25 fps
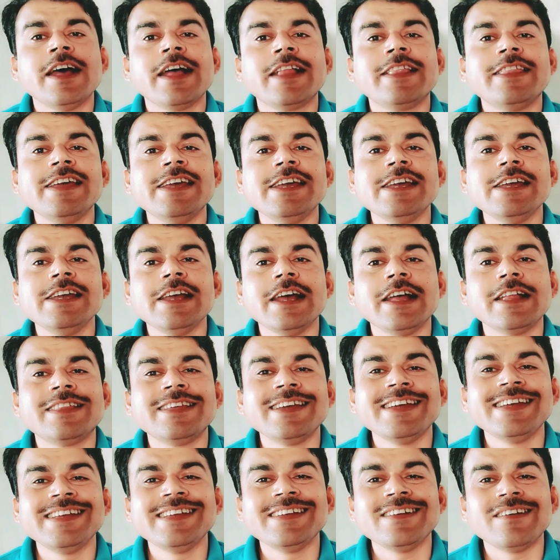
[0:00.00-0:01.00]

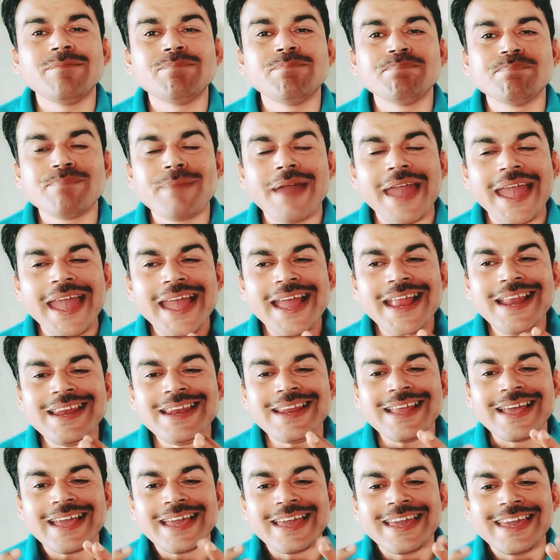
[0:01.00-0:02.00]
the
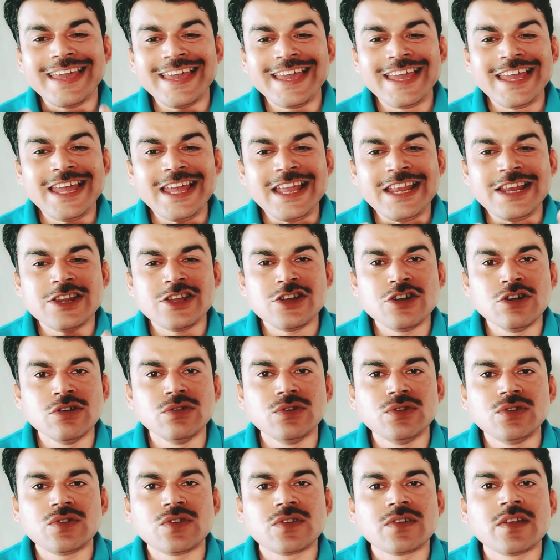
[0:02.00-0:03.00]
main key
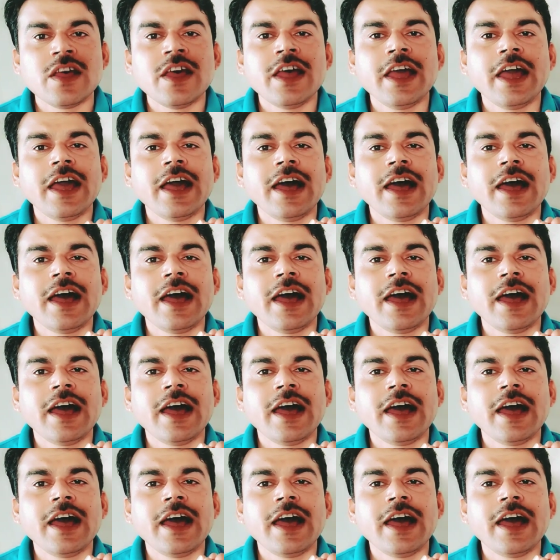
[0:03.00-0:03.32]
news